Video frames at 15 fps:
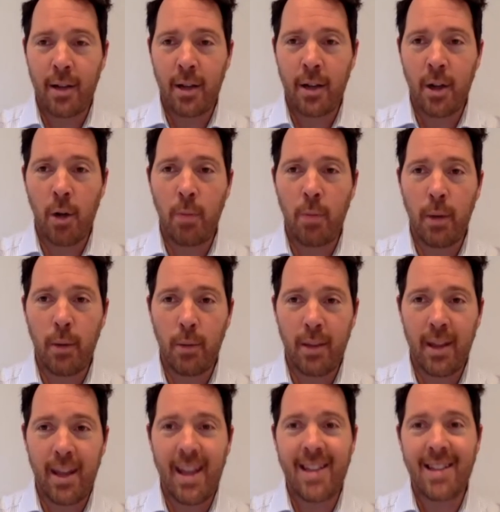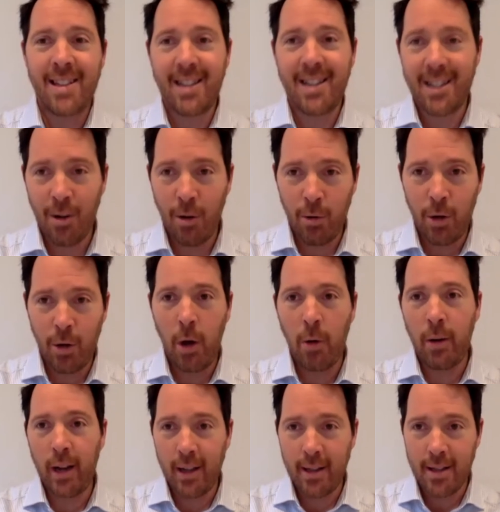at, coping with is this
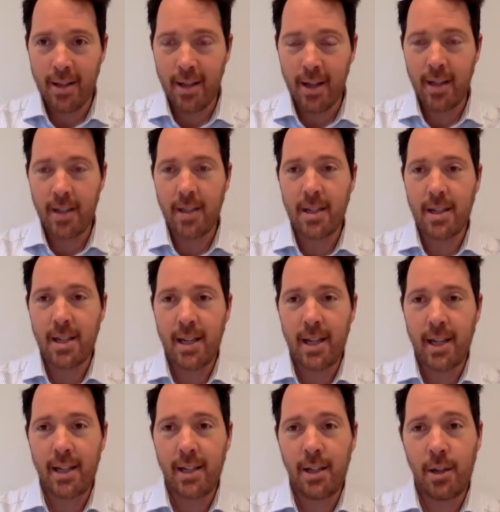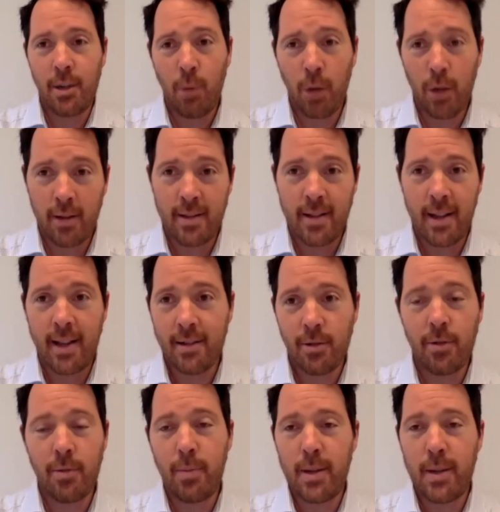ongoing uncertainty, and you know what you see is
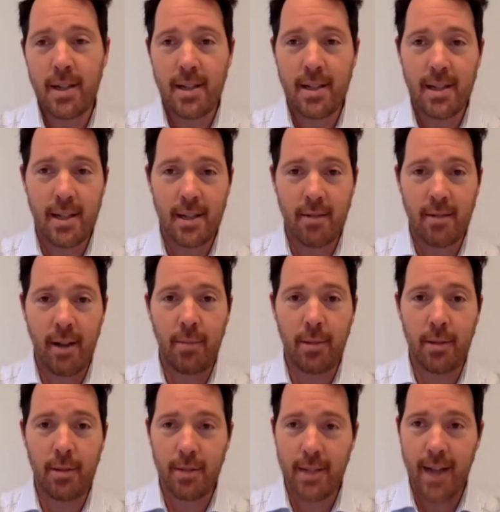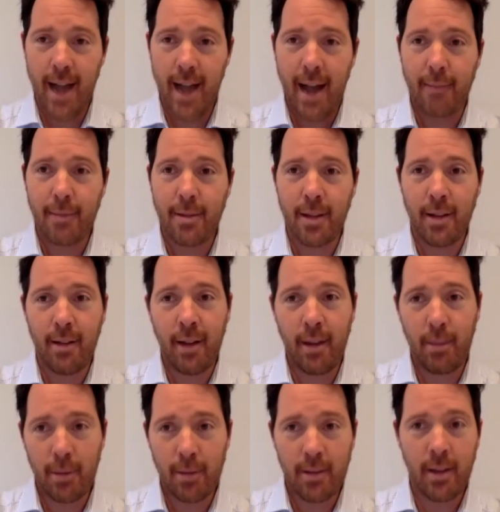good businesses are able to adapt and they're
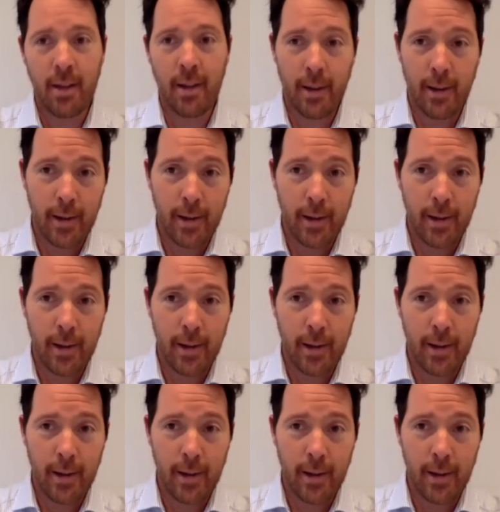able to